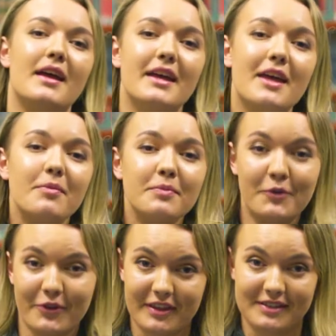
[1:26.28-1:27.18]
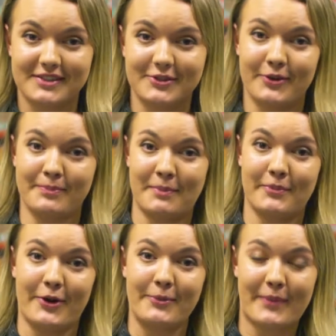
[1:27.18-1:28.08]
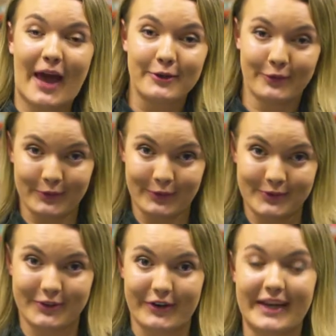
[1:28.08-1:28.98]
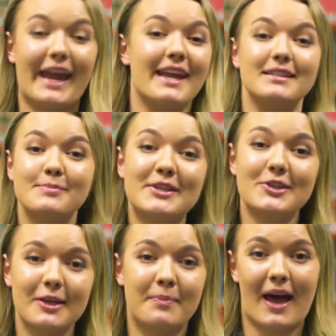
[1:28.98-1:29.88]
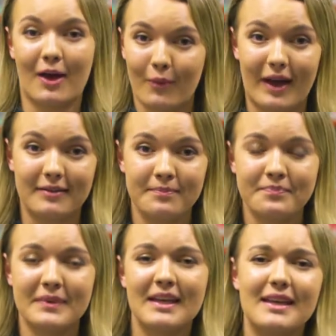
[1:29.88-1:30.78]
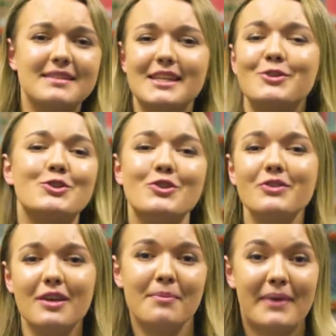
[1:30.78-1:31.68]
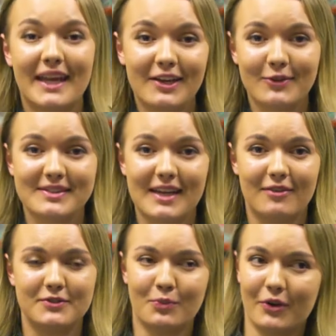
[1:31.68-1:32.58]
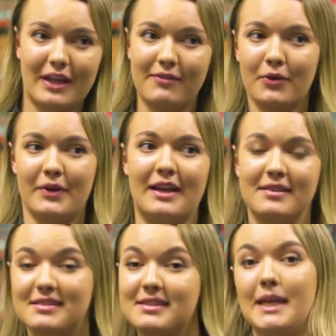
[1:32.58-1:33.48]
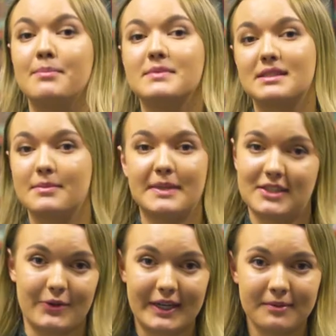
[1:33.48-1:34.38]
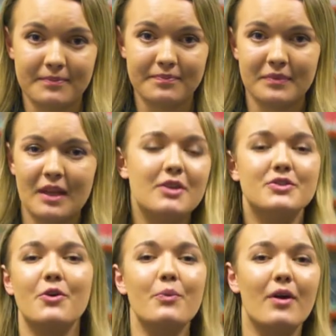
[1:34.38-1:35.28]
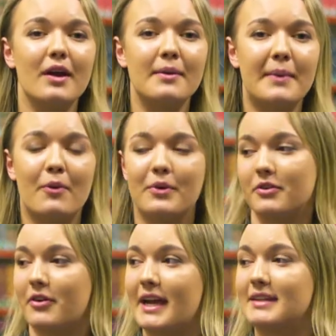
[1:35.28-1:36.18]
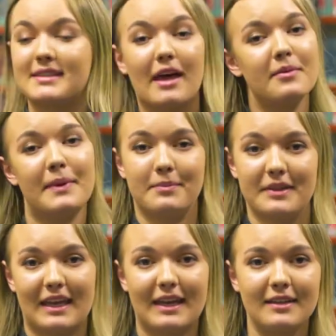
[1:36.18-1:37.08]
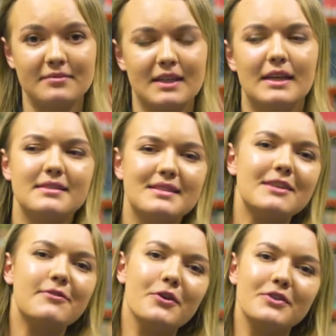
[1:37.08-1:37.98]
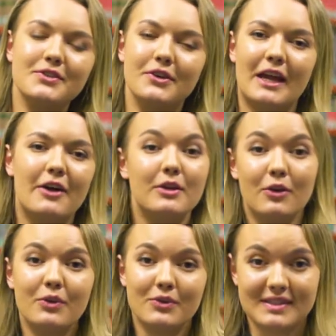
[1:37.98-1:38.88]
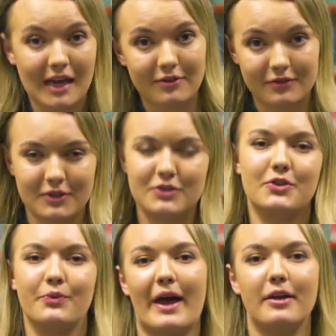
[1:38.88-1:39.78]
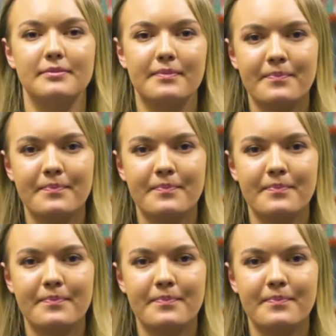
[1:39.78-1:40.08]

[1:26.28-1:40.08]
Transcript: A couple more things to remember about your law degree, and especially part one, is that you shouldn't compare yourself to what everyone else seems to be doing. Don't worry about what grades other people are getting, instead focus on how you yourself can do well.